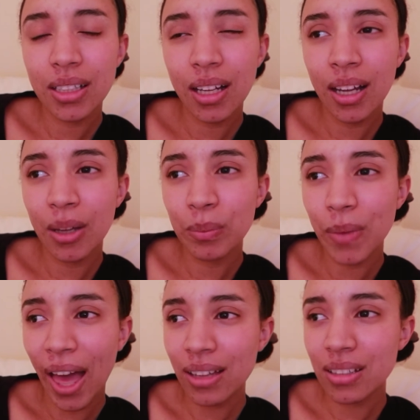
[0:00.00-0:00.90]

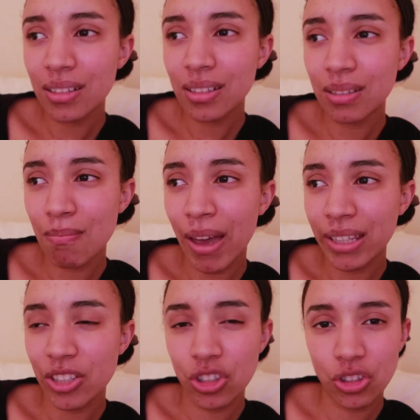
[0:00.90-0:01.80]
actors
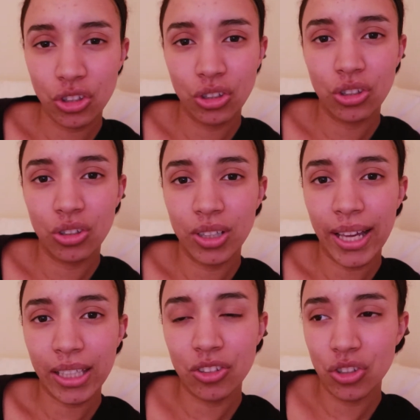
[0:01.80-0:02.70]
managed to
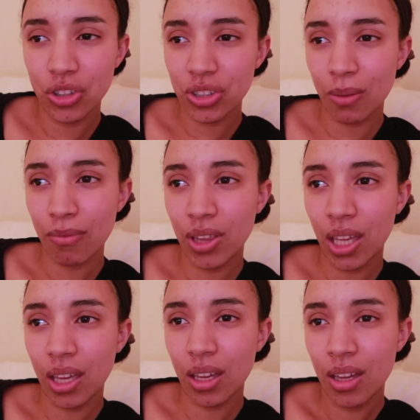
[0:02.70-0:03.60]
like do
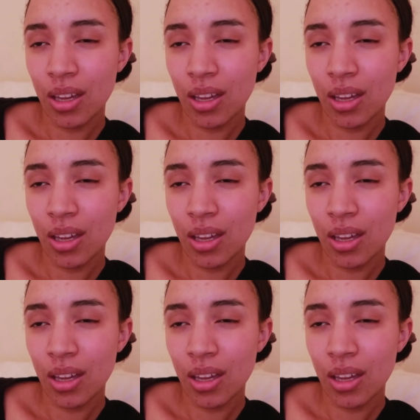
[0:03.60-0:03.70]
something